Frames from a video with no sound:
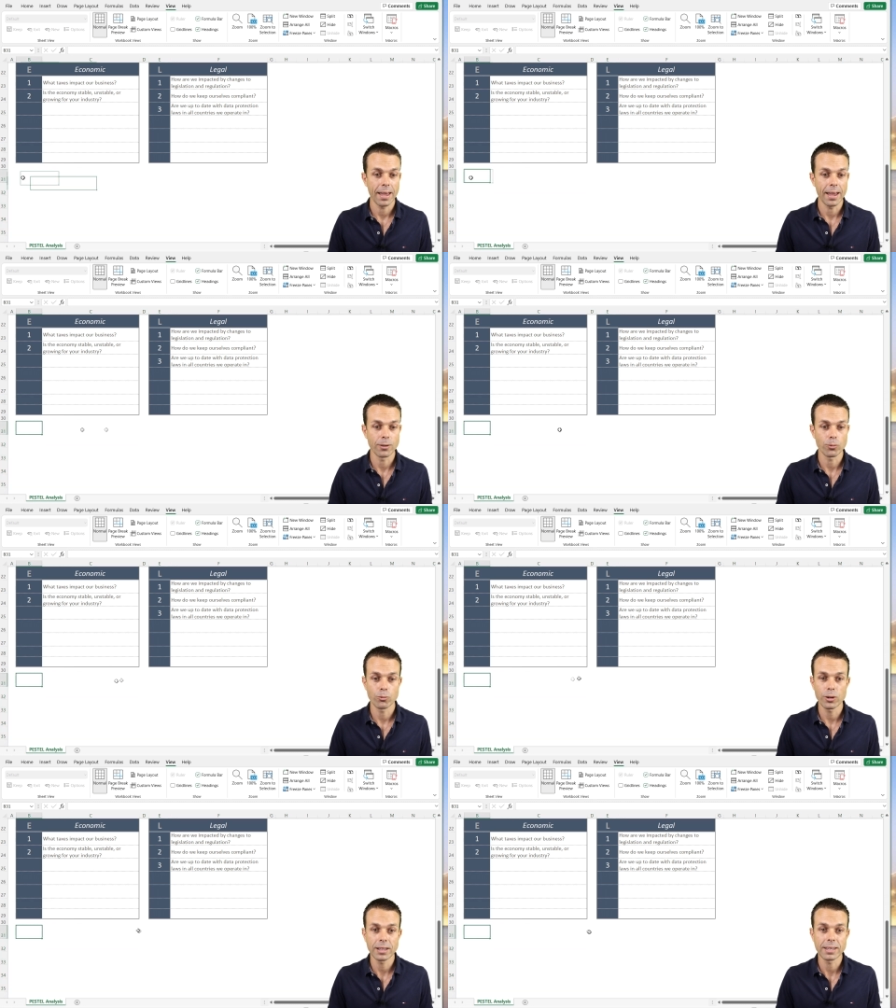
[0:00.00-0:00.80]
And
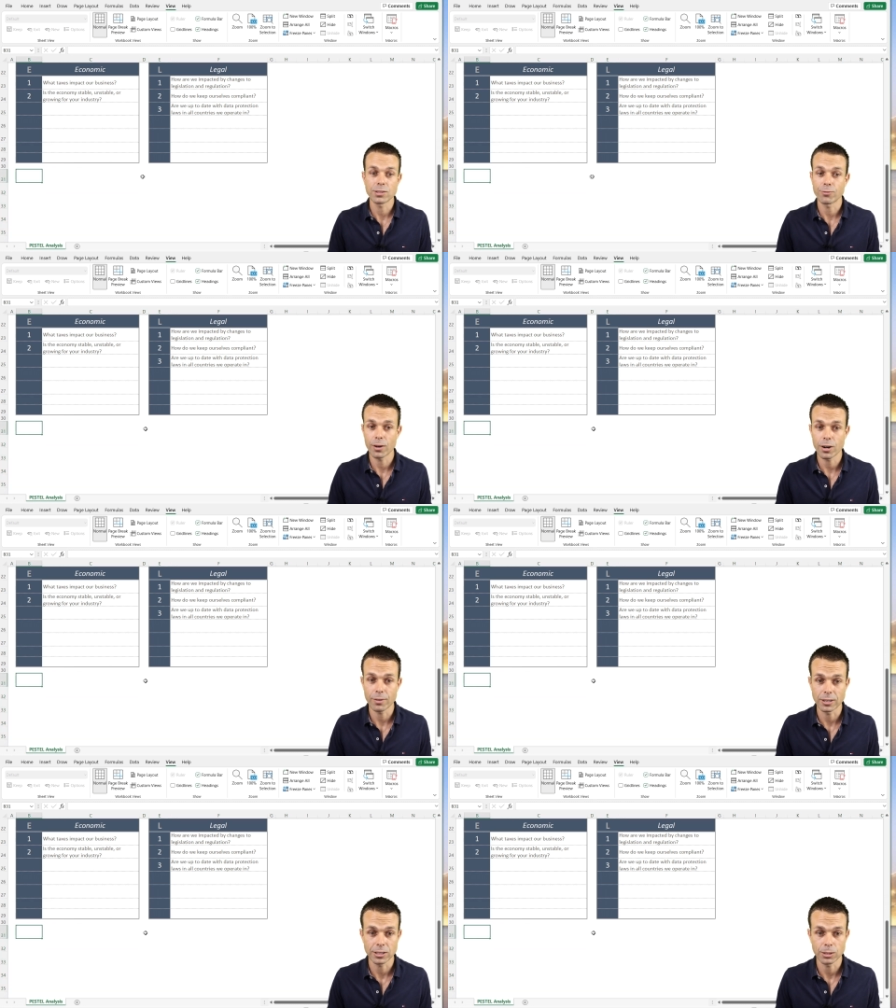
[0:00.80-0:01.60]
really, it's very,
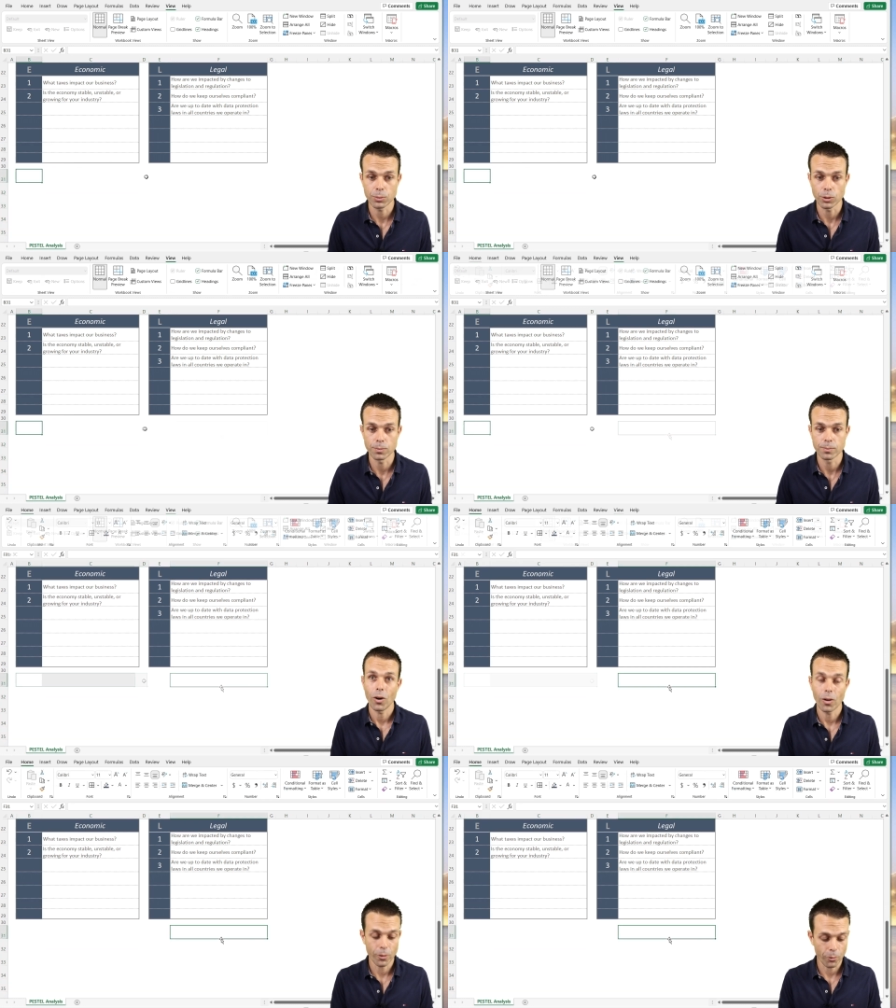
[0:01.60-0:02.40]
very simple.
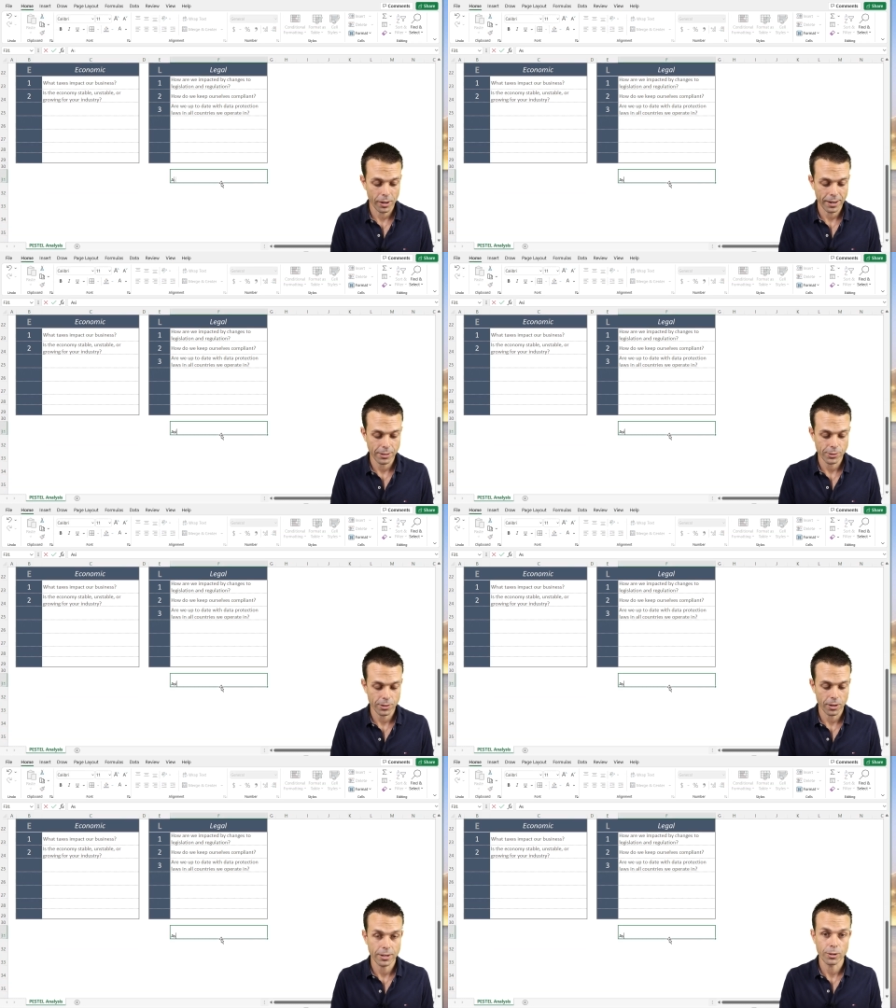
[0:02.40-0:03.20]
On the right-hand
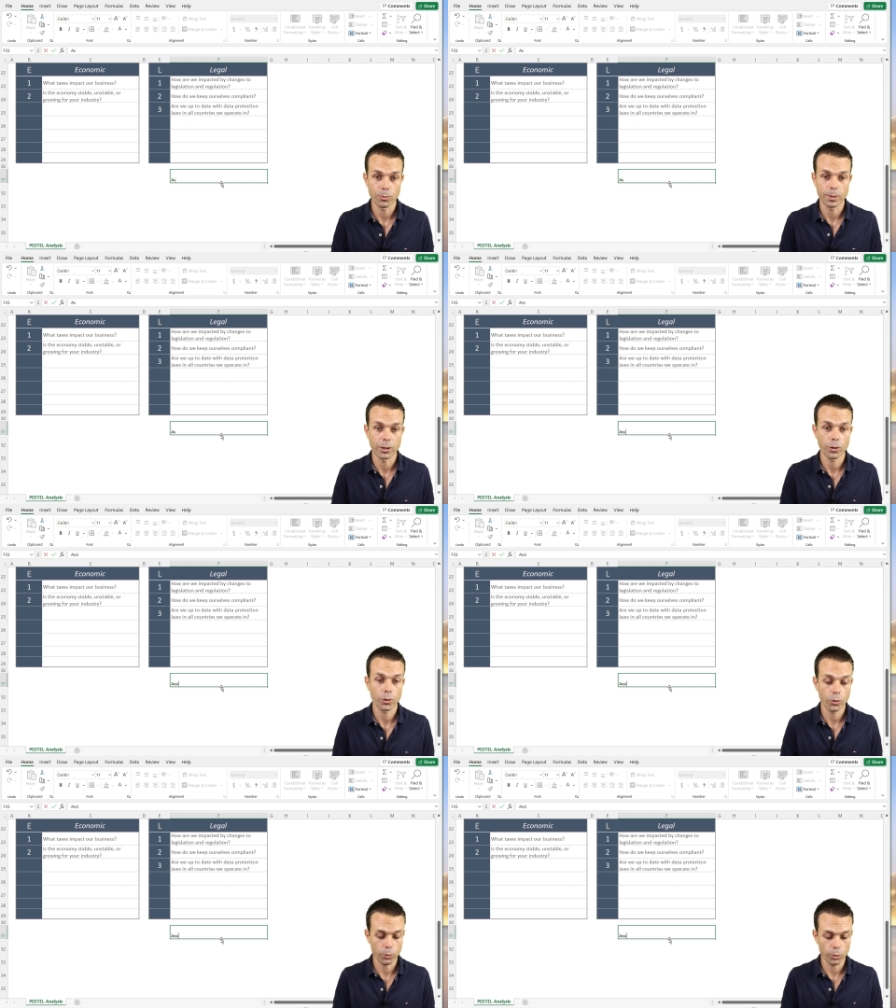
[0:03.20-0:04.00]
side, it'll be
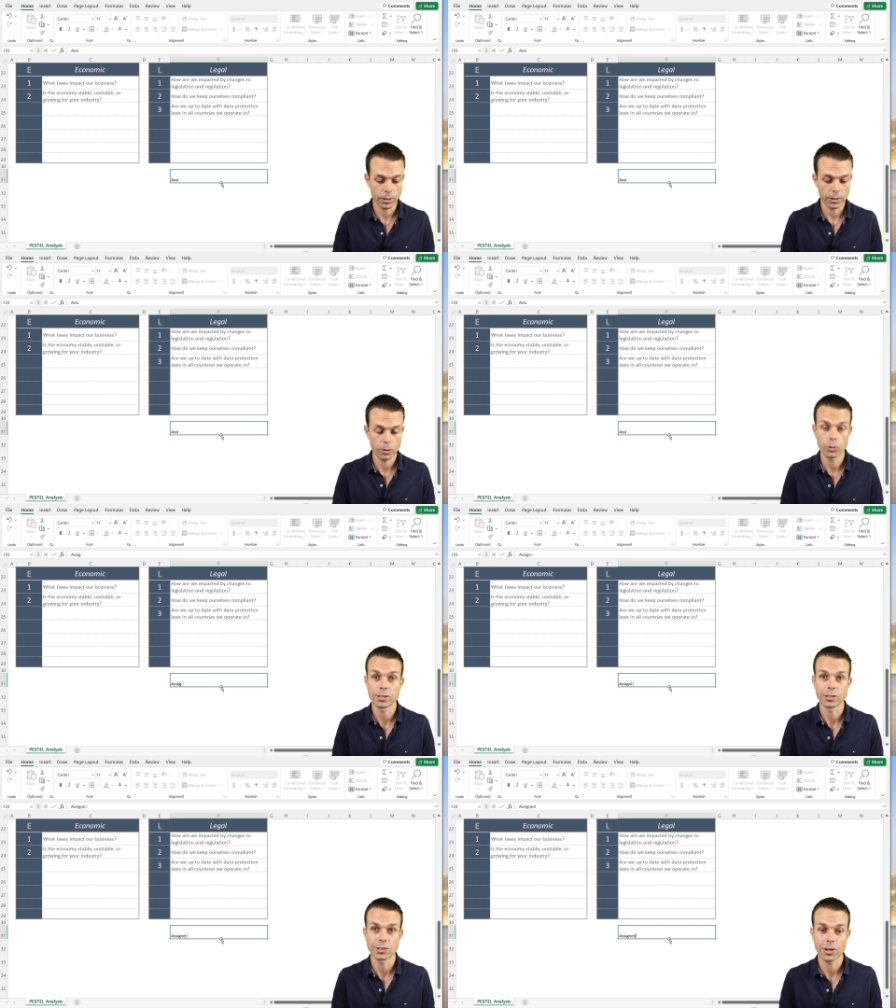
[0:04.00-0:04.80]
who, will, who is
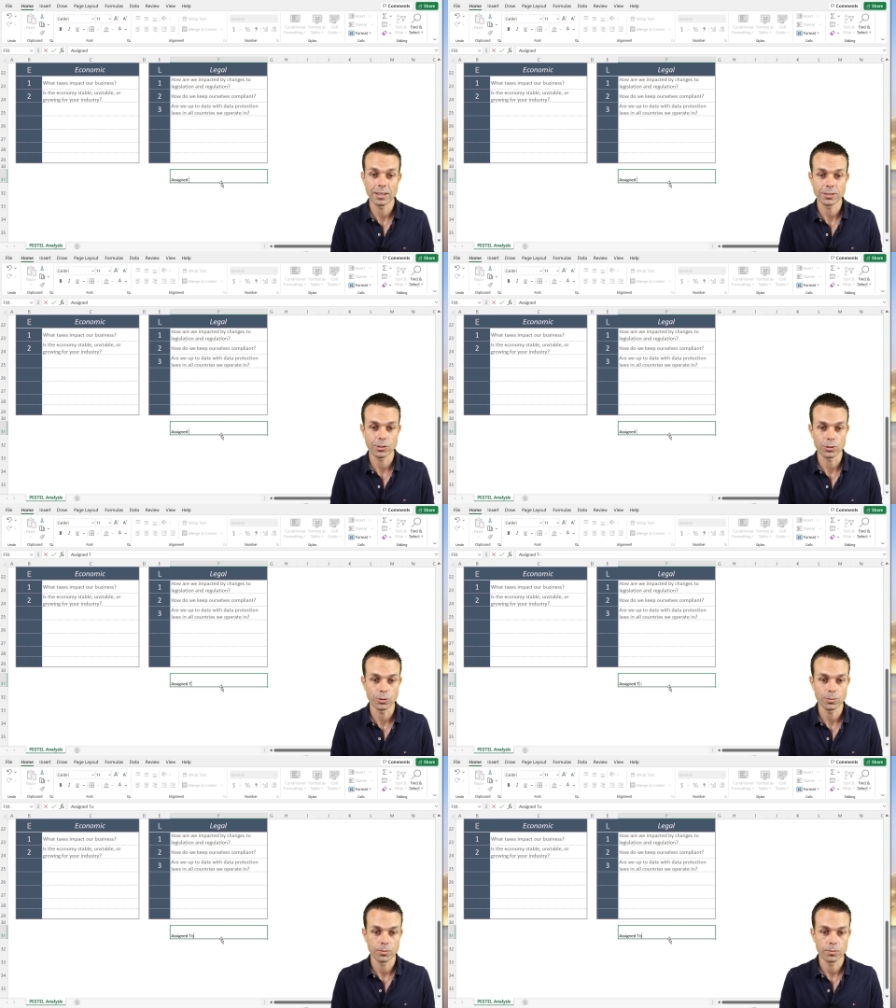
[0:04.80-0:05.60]
it assigned
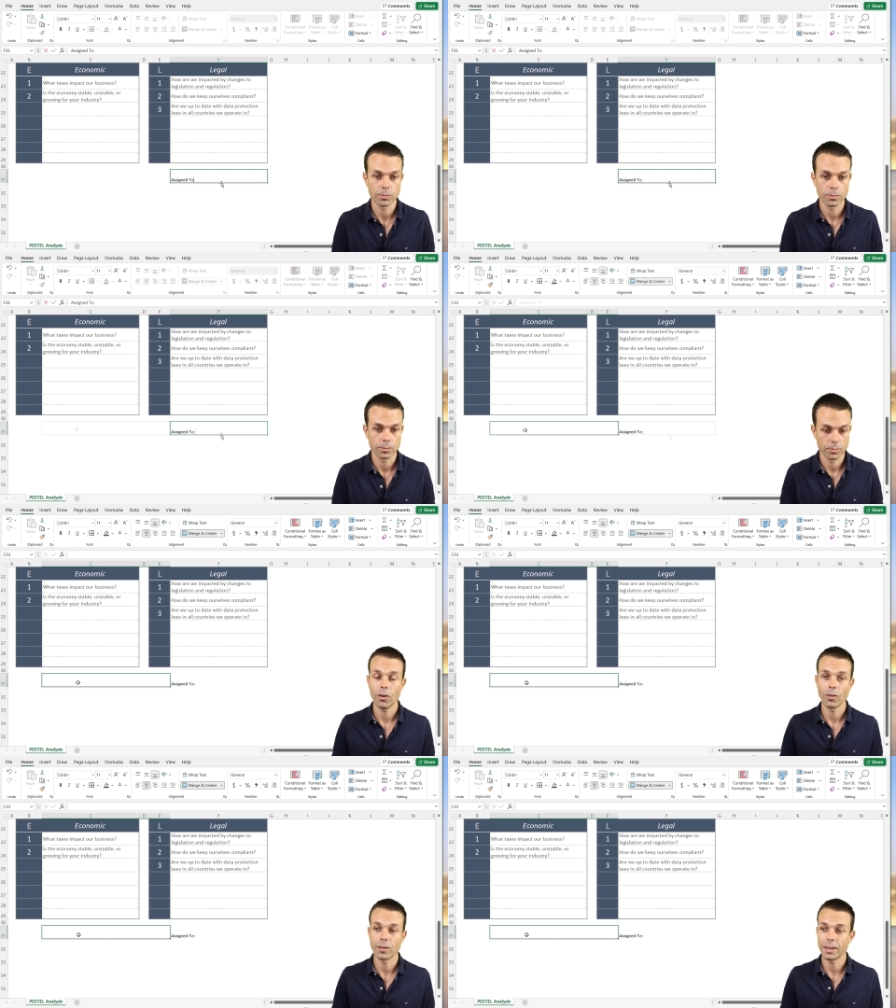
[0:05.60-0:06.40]
to,
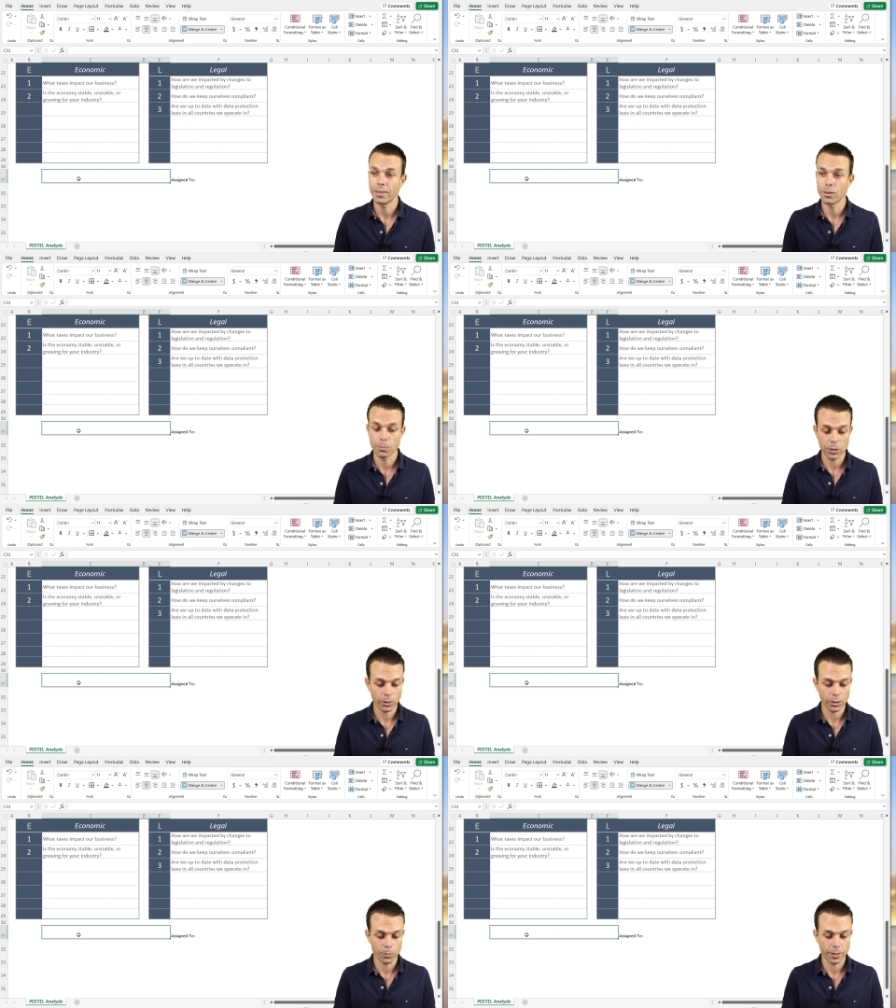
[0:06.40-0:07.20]
on In the
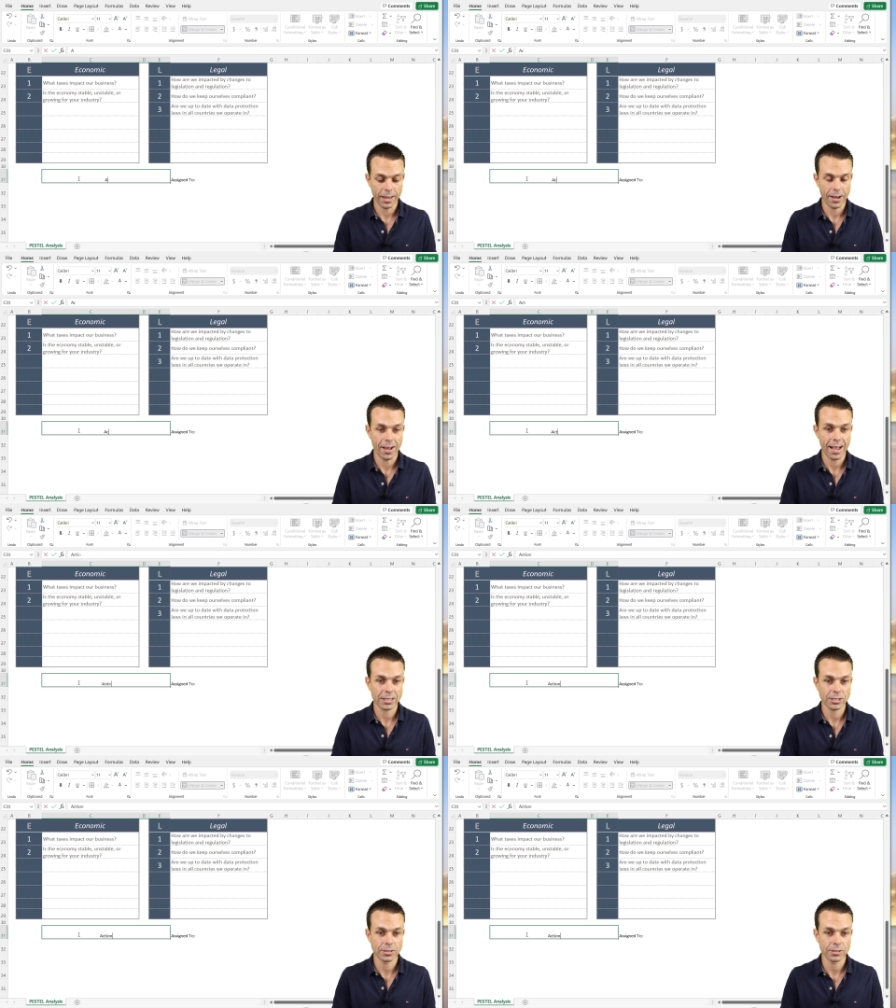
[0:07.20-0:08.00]
middle, it'll be our
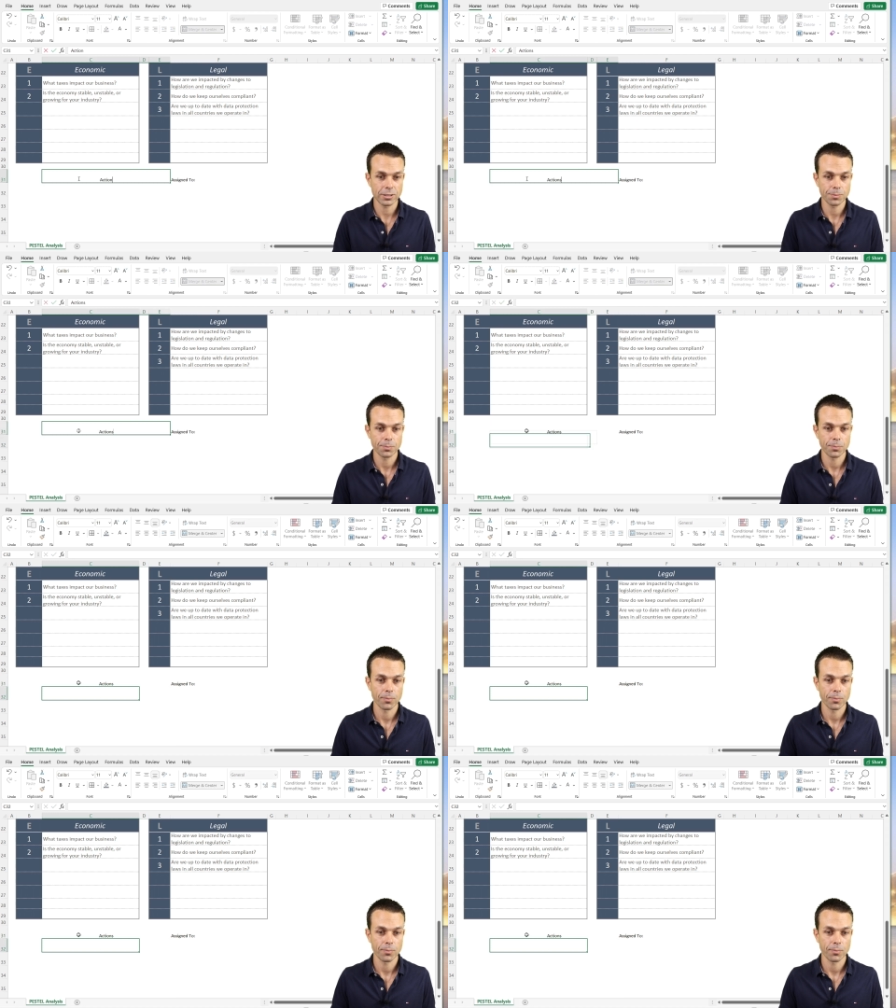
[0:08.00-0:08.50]
actions,